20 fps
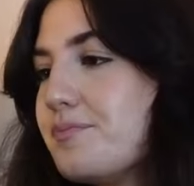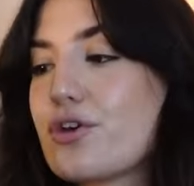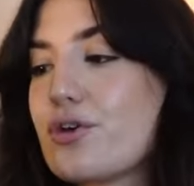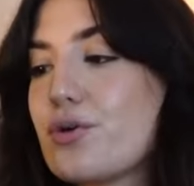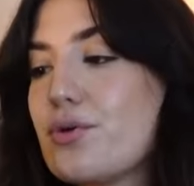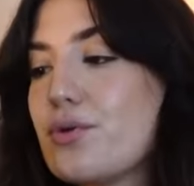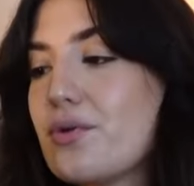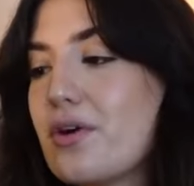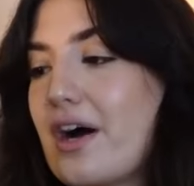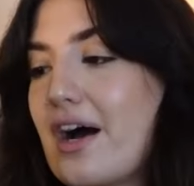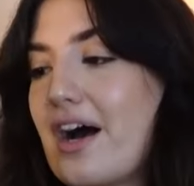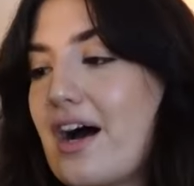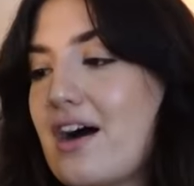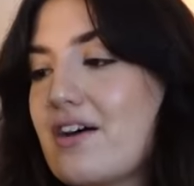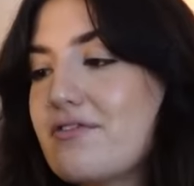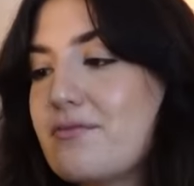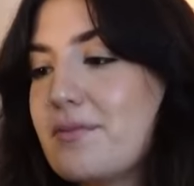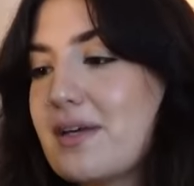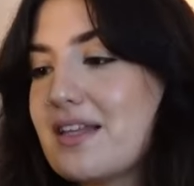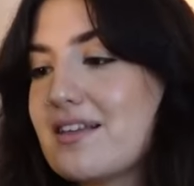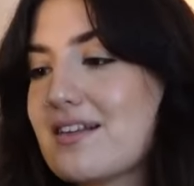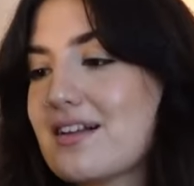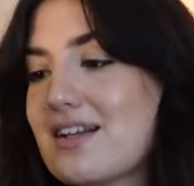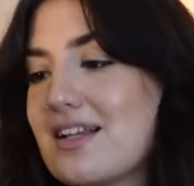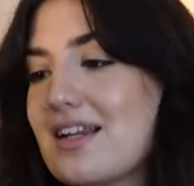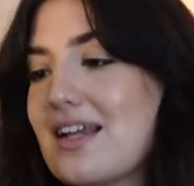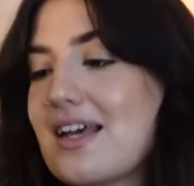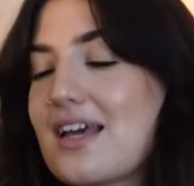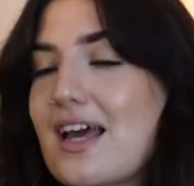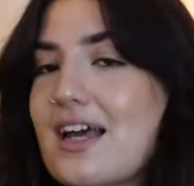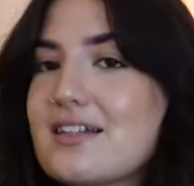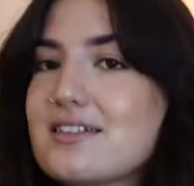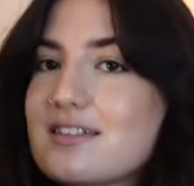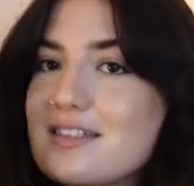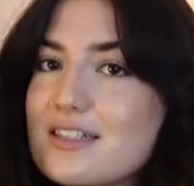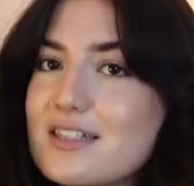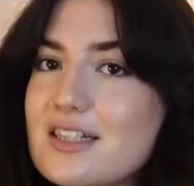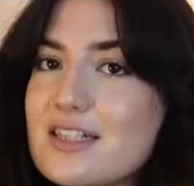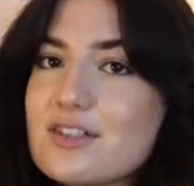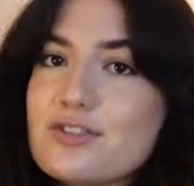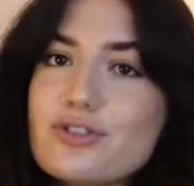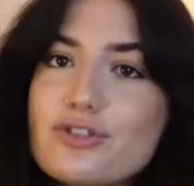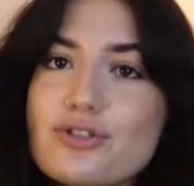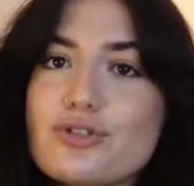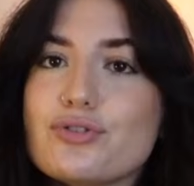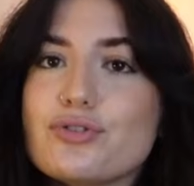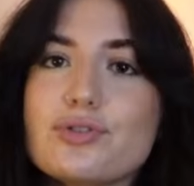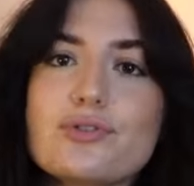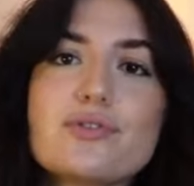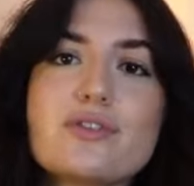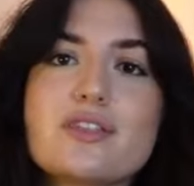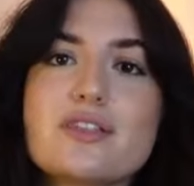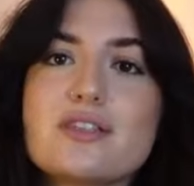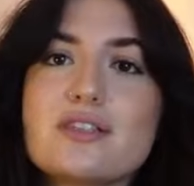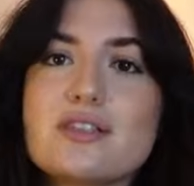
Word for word: who have basically like entered into